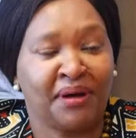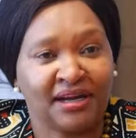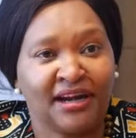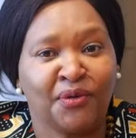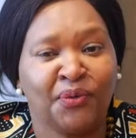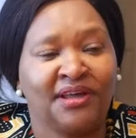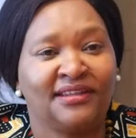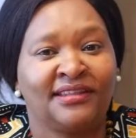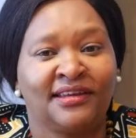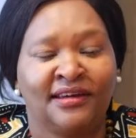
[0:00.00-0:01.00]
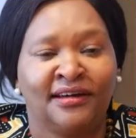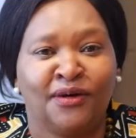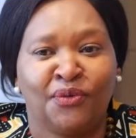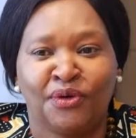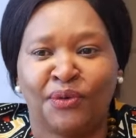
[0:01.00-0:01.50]
partner with.
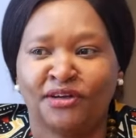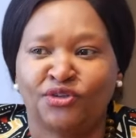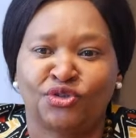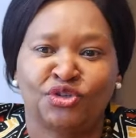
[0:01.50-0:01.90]
We want to